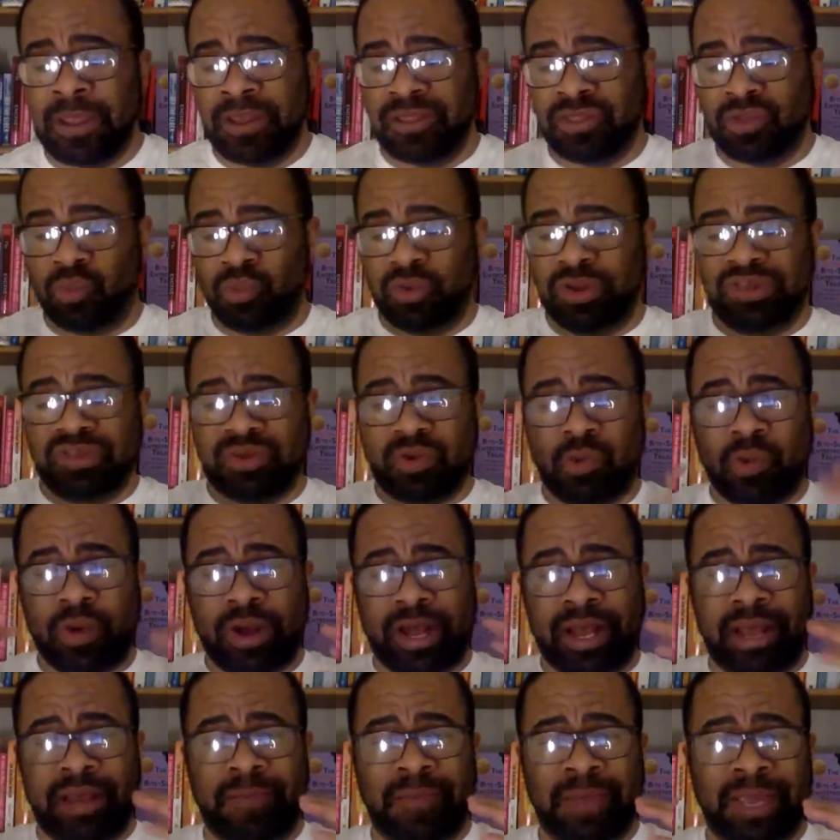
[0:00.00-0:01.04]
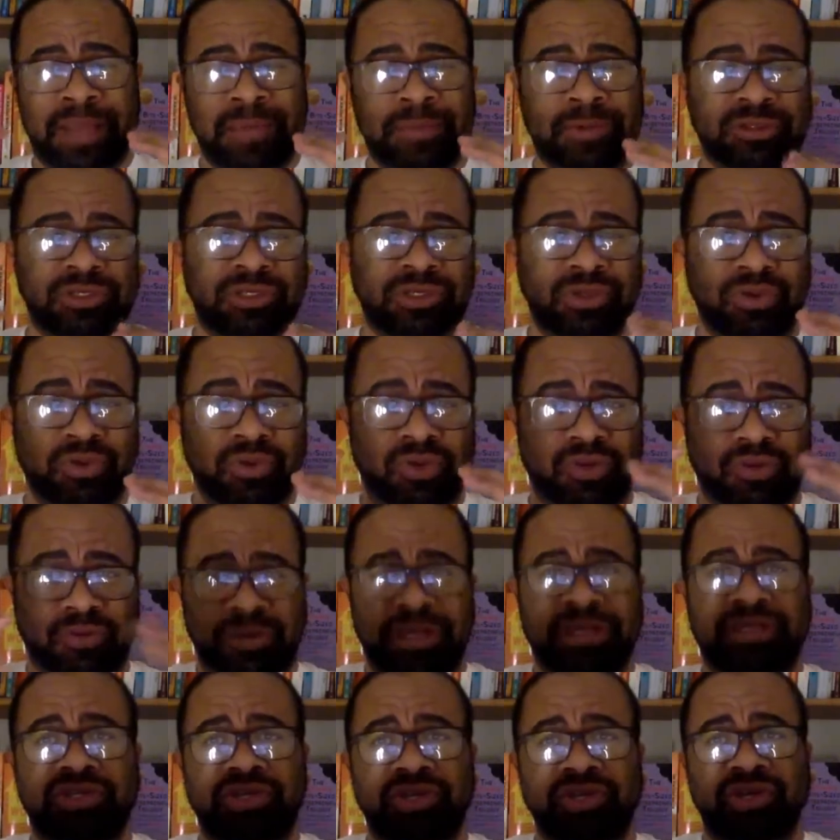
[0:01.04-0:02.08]
the reason why I'm able to
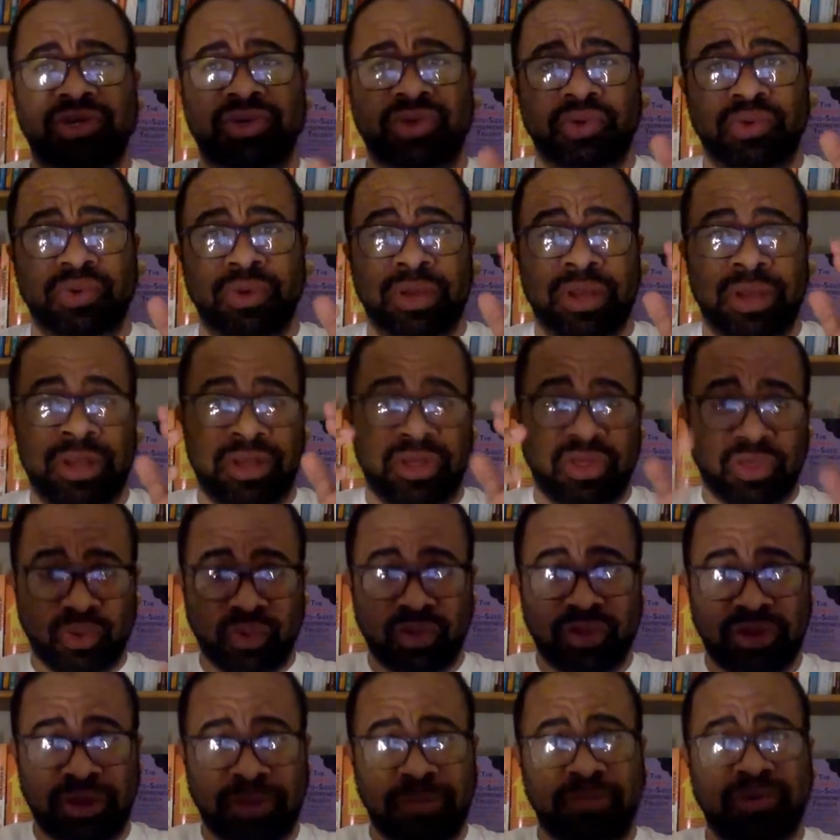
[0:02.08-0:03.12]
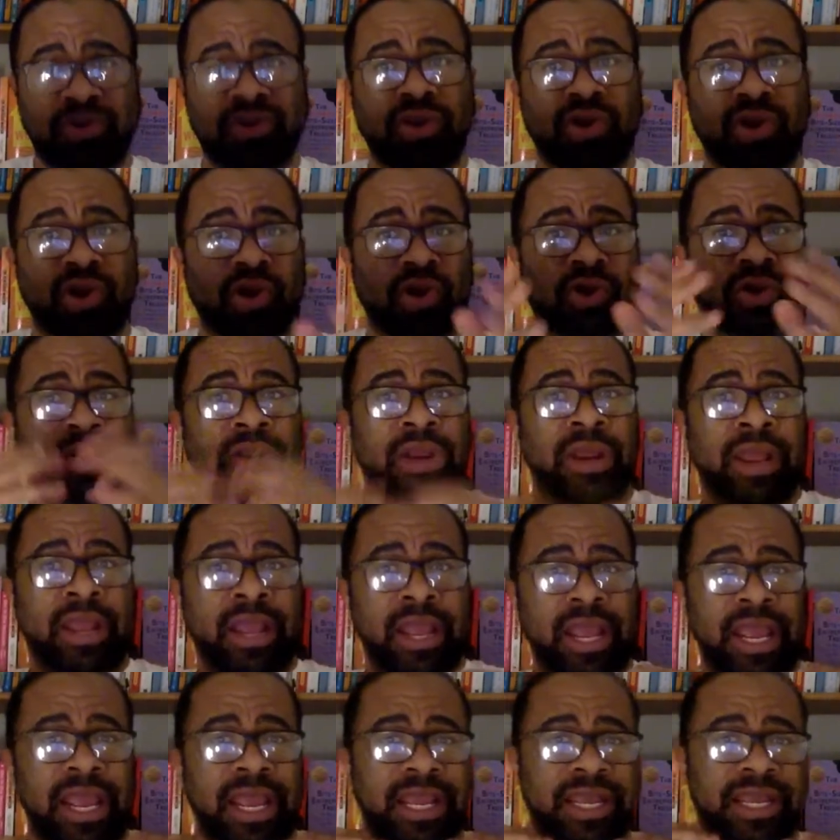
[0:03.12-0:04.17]
speak to you through the computer
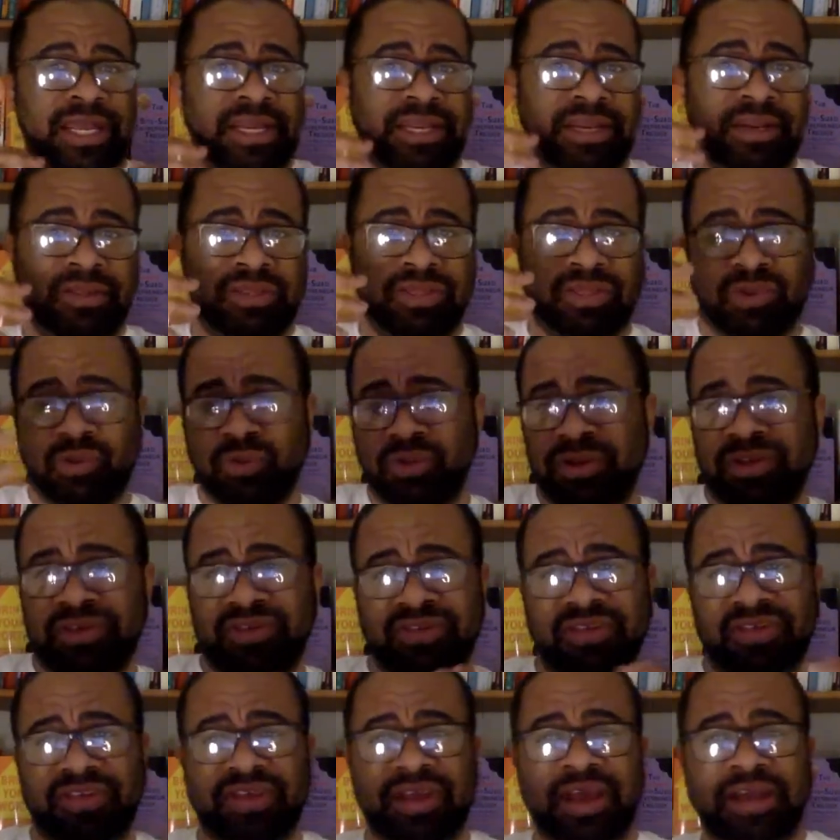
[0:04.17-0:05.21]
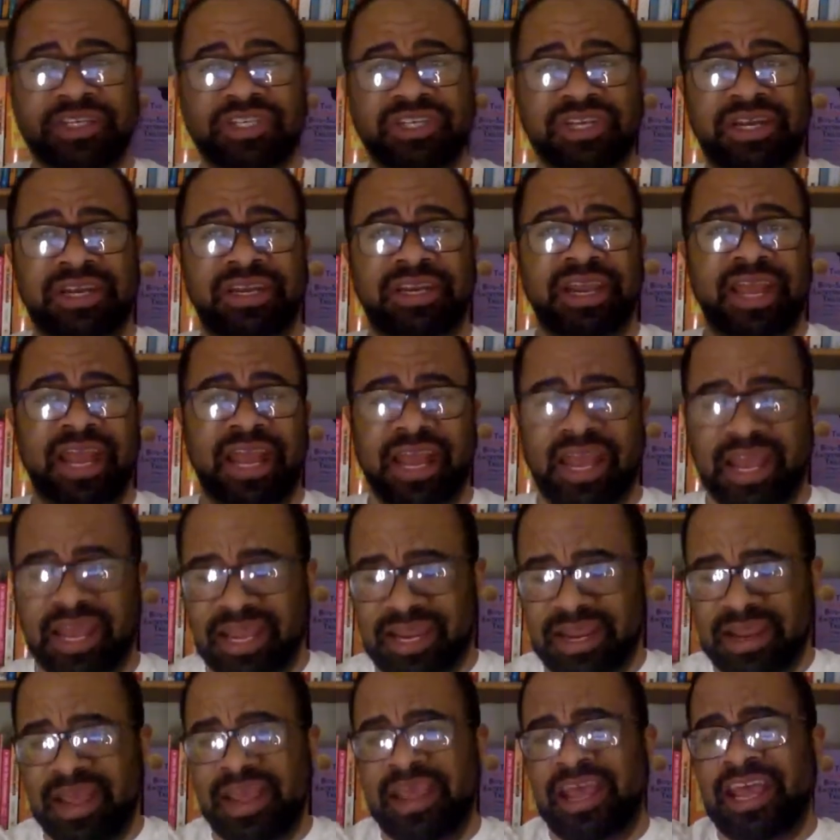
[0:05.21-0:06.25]
and through this discussion
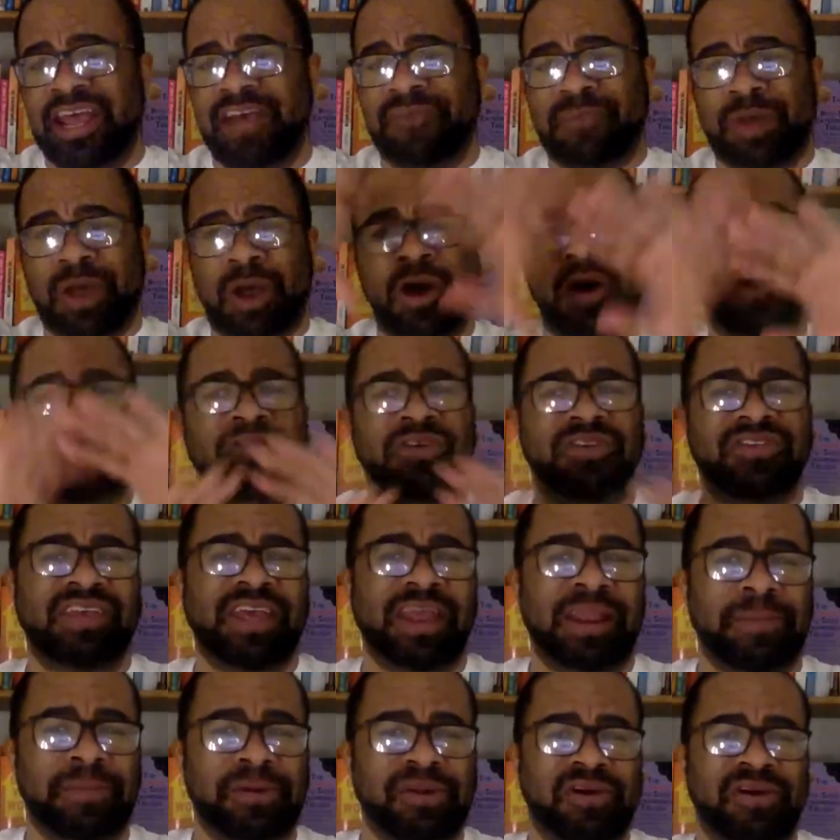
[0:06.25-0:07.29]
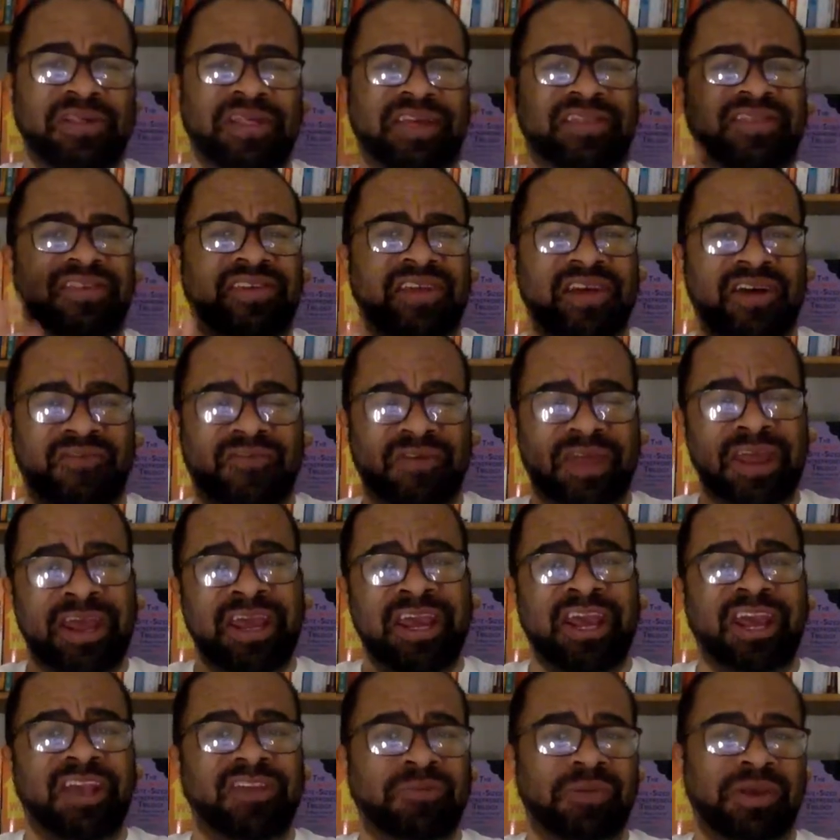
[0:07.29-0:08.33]
and have my office set up and all that stuff
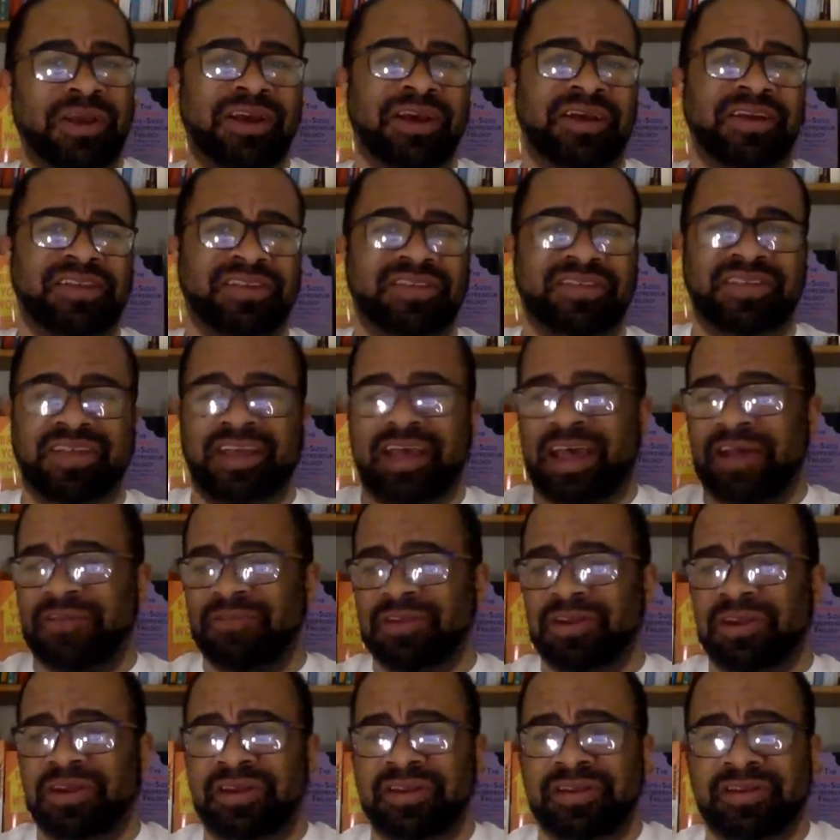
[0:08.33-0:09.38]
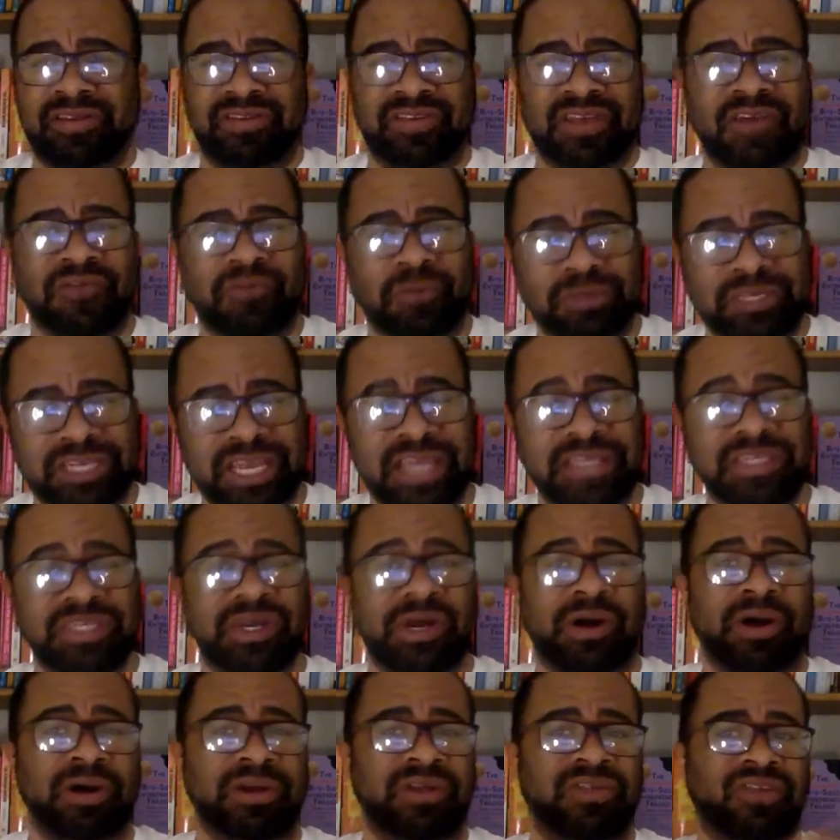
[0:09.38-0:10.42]
is because I've done several TED
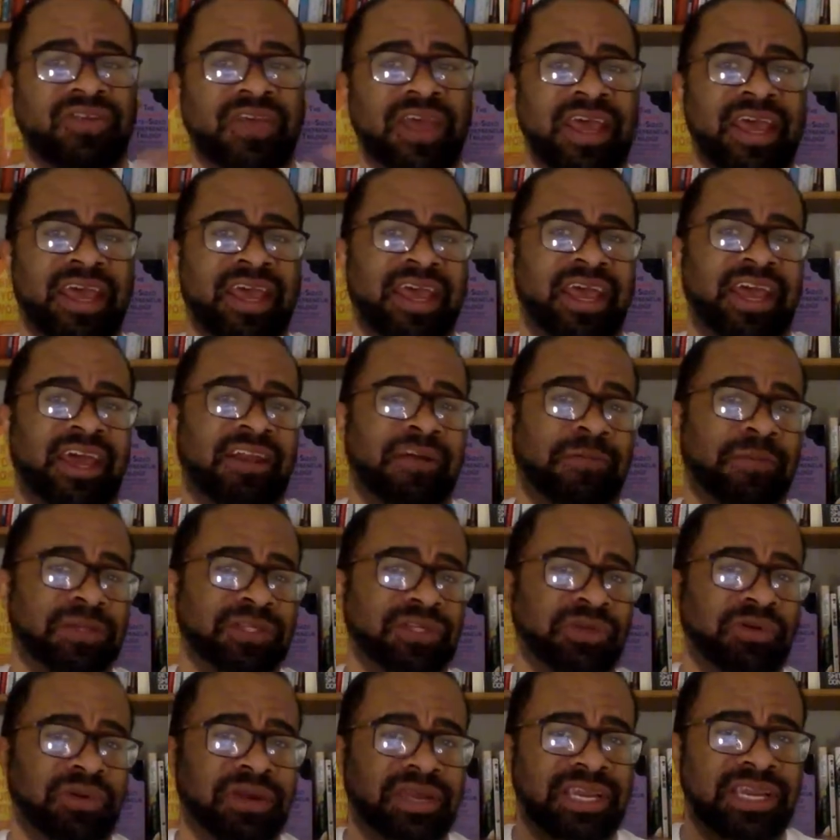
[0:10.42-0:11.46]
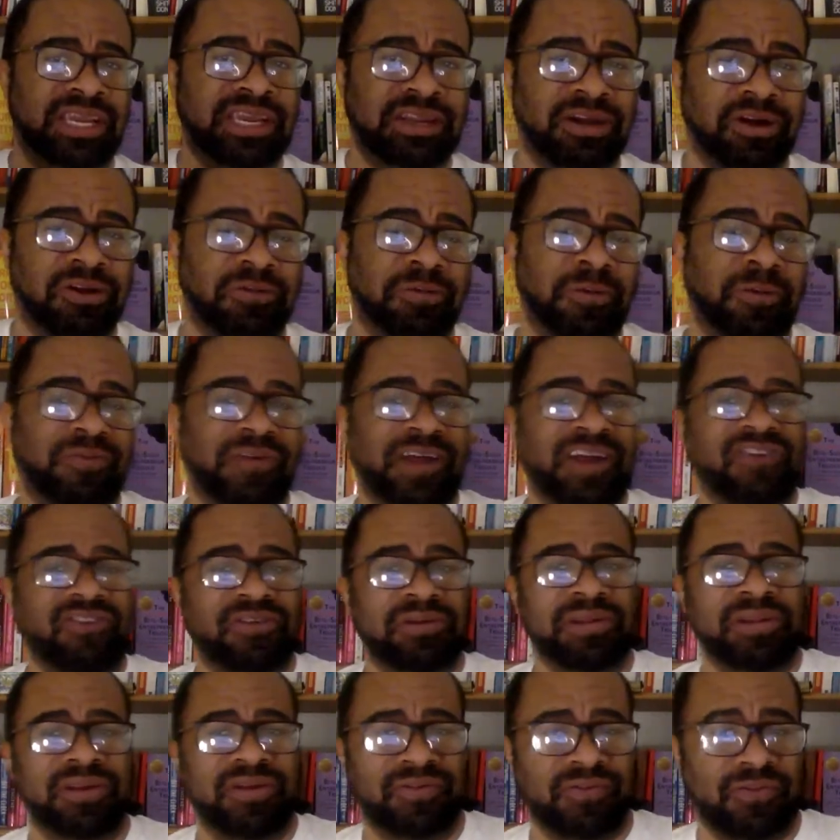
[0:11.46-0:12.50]
Talks and I've been doing keynotes
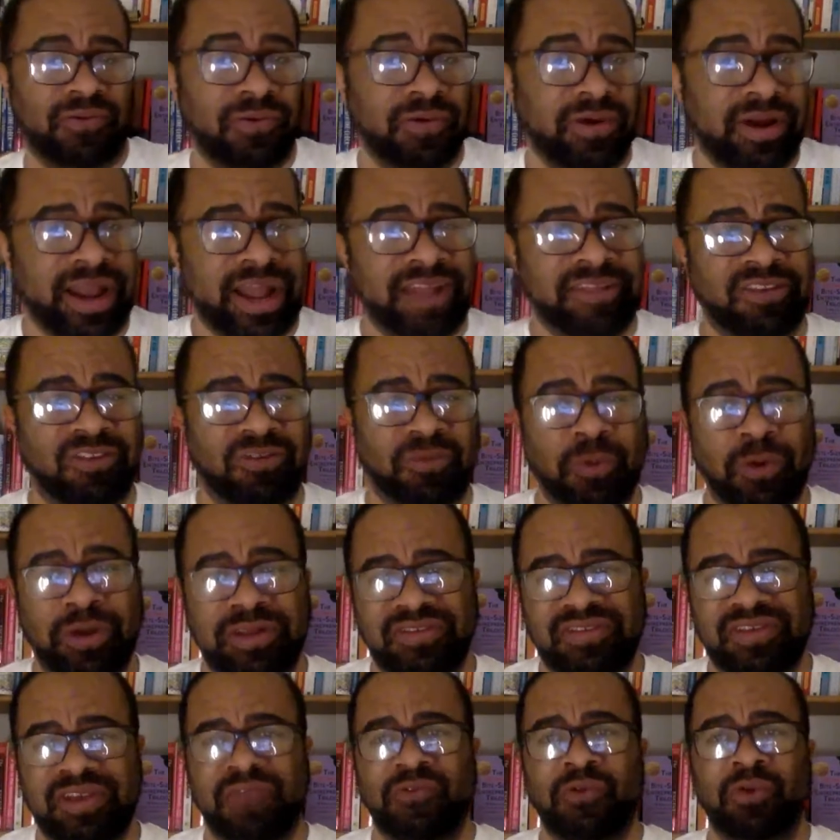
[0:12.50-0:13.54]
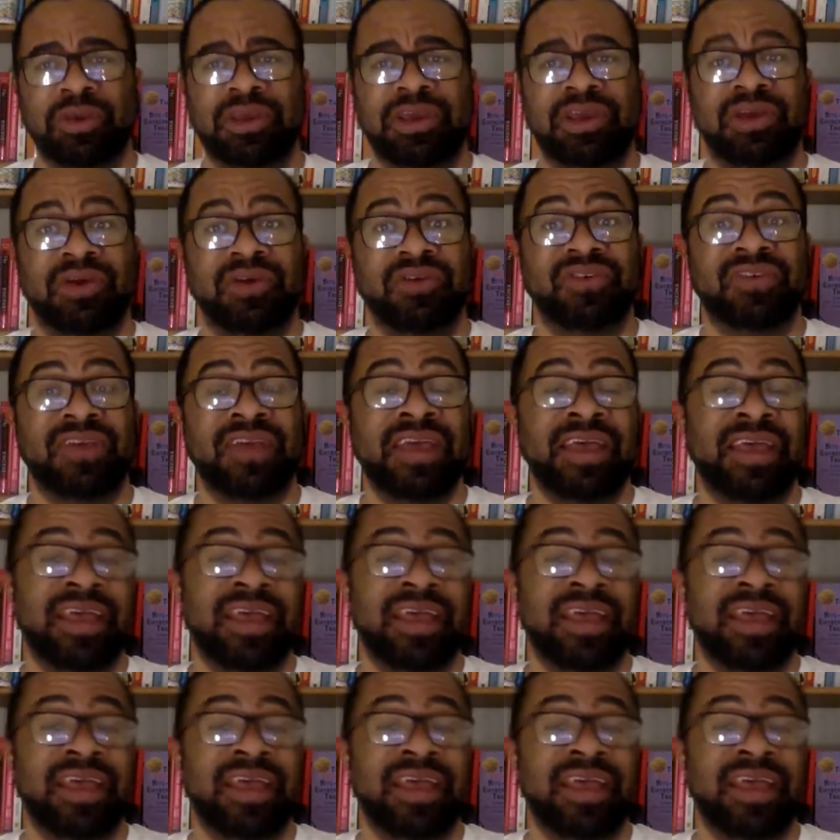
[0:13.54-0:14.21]
professionally for, at this point, several years.